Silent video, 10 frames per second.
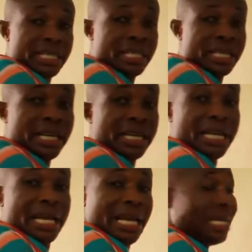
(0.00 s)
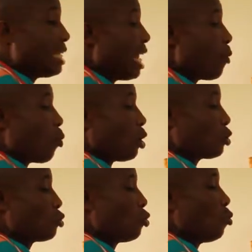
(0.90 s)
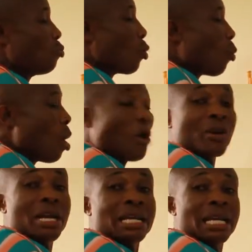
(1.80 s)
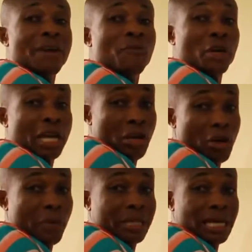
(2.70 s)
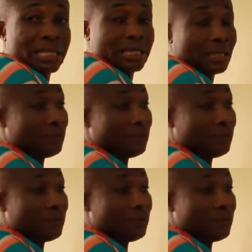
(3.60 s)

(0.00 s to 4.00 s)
degree is equal to 111 kilometers,